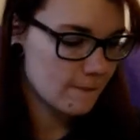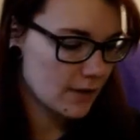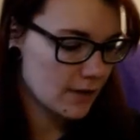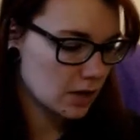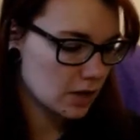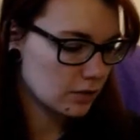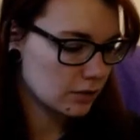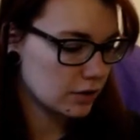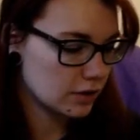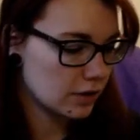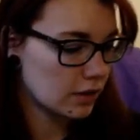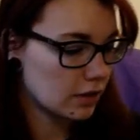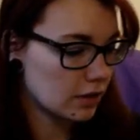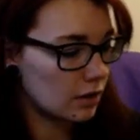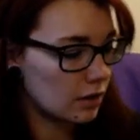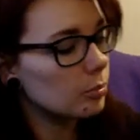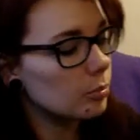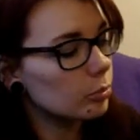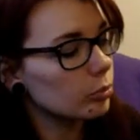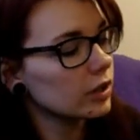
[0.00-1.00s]
Found
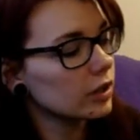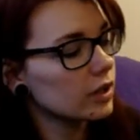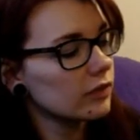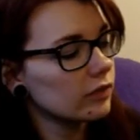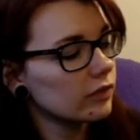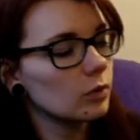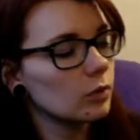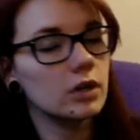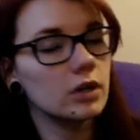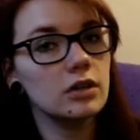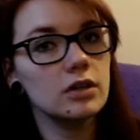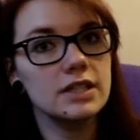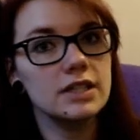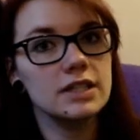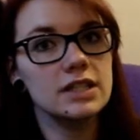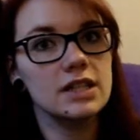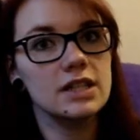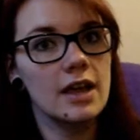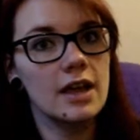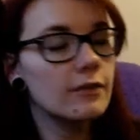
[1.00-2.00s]
The Brief and
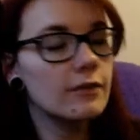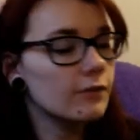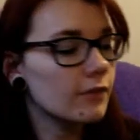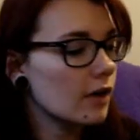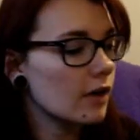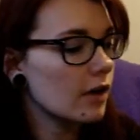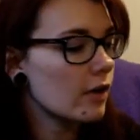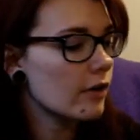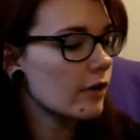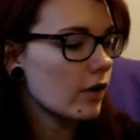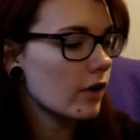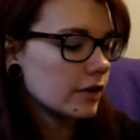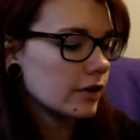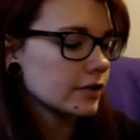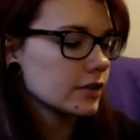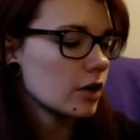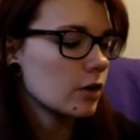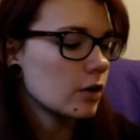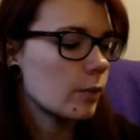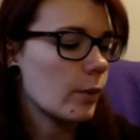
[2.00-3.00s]
Wondrous Life of
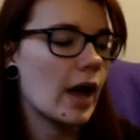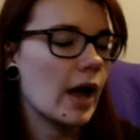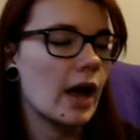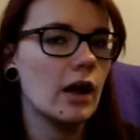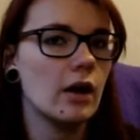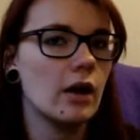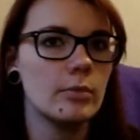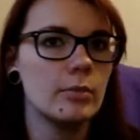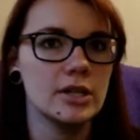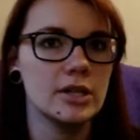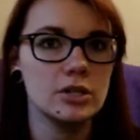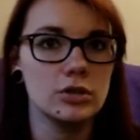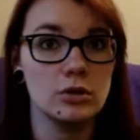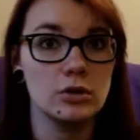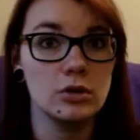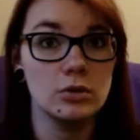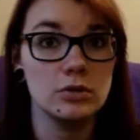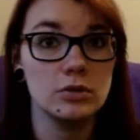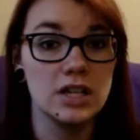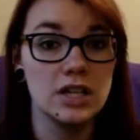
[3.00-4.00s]
Oscar Wilde by
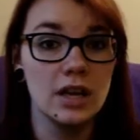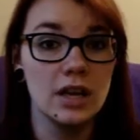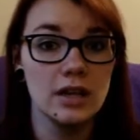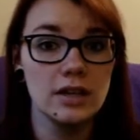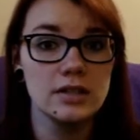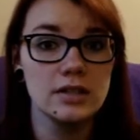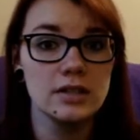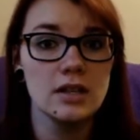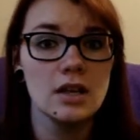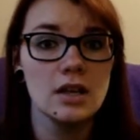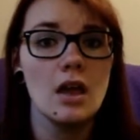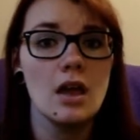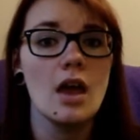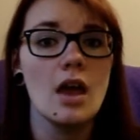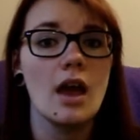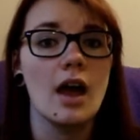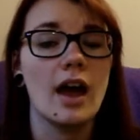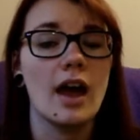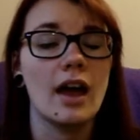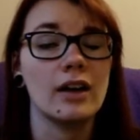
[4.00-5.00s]
Juno Diaz
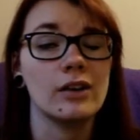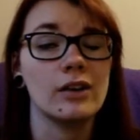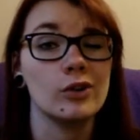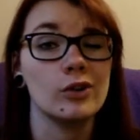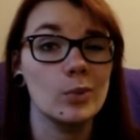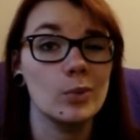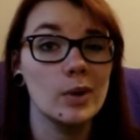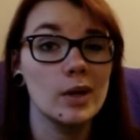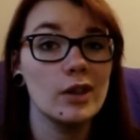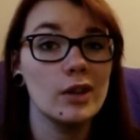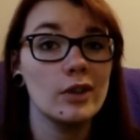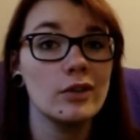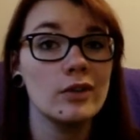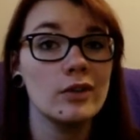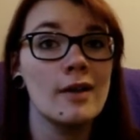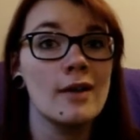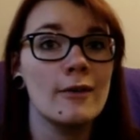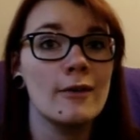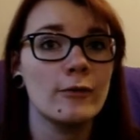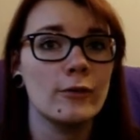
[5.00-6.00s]
at Goodwill
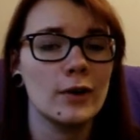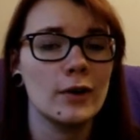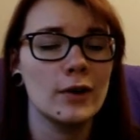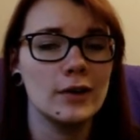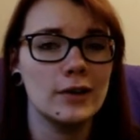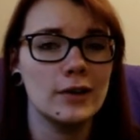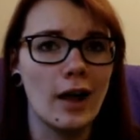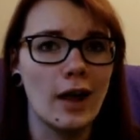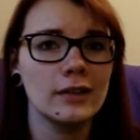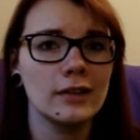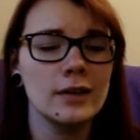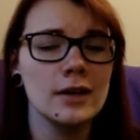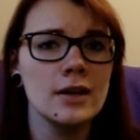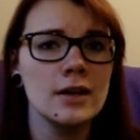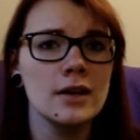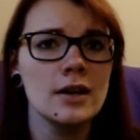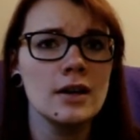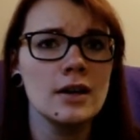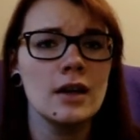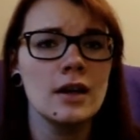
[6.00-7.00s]
for a dollar.